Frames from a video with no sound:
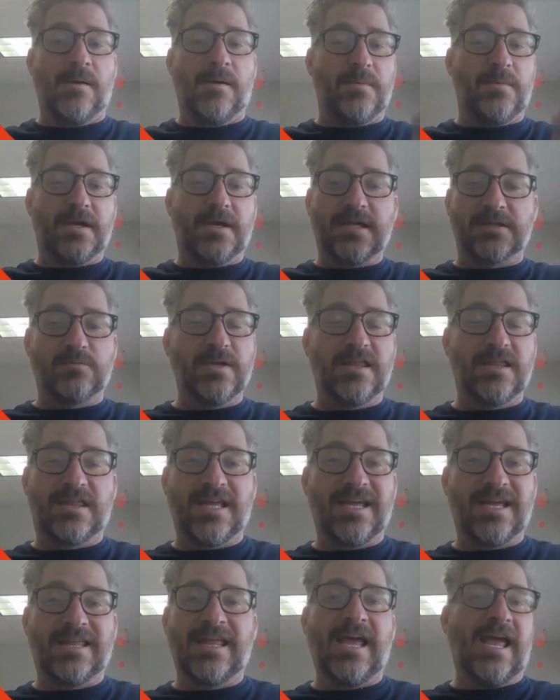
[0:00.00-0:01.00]
because we
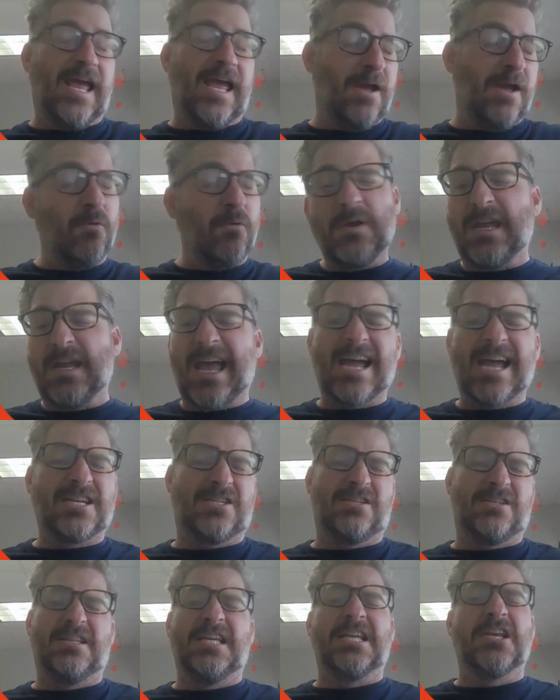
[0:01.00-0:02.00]
think and we
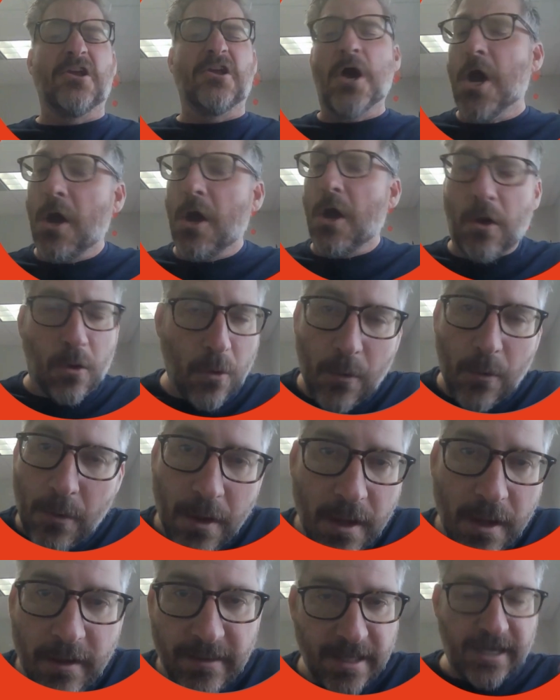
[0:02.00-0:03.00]
actually know
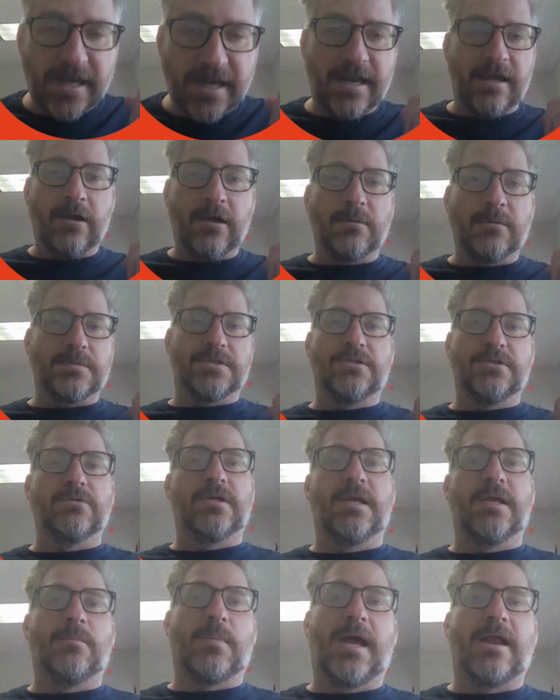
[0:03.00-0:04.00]
that it helps you
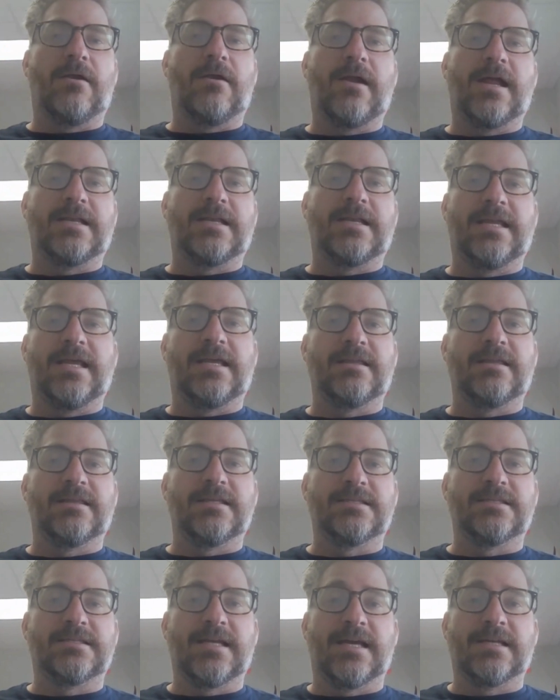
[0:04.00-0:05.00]
get better at taking
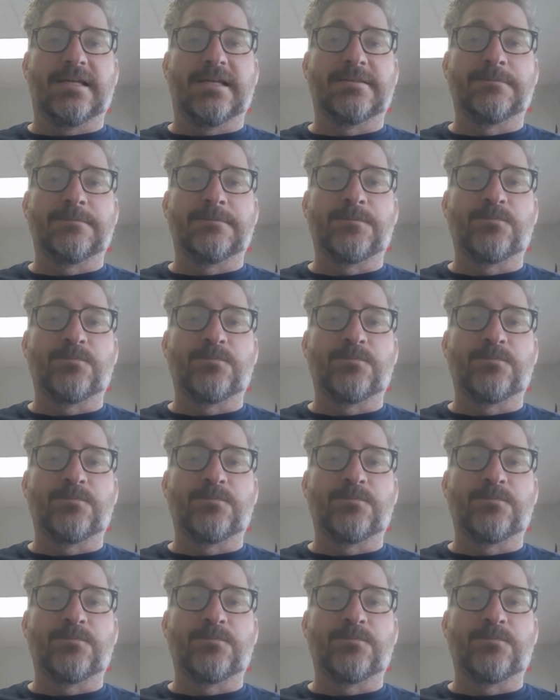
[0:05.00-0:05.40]
these tests.